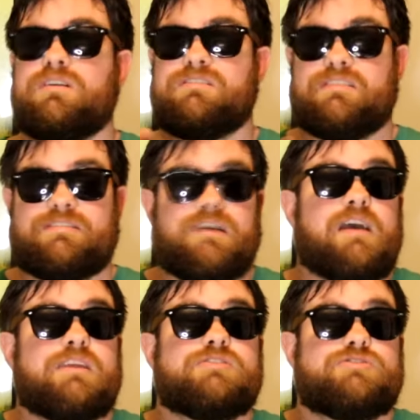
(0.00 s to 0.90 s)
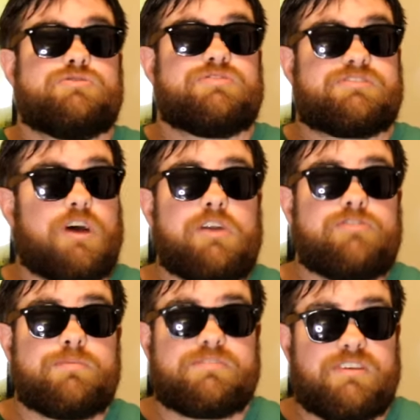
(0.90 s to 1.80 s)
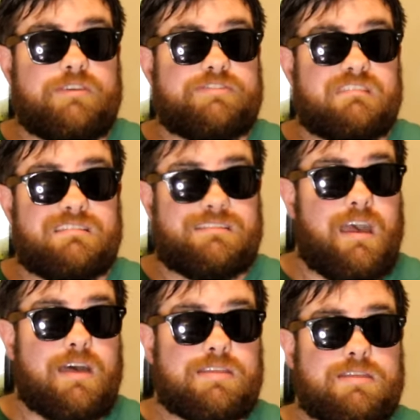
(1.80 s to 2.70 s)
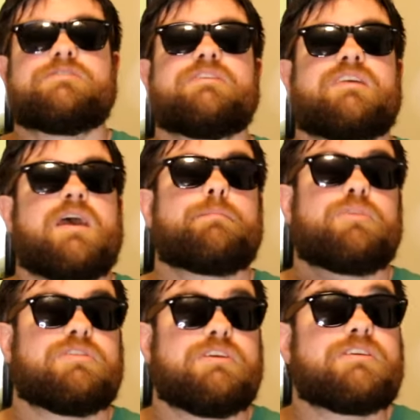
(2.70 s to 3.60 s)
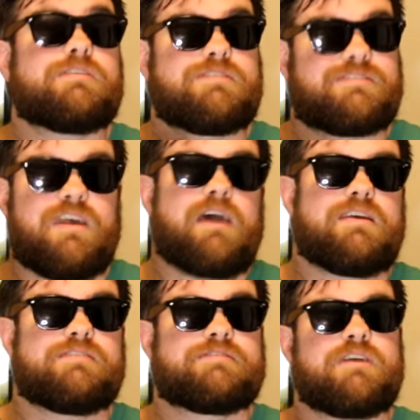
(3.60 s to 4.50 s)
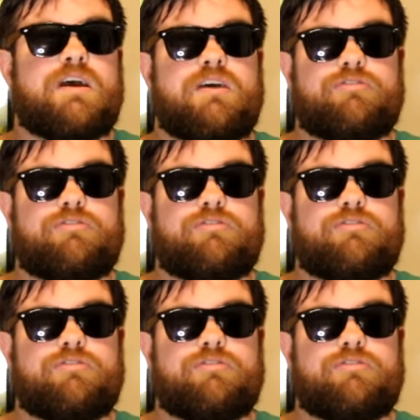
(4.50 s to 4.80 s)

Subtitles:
decided to starve himself to death to get political status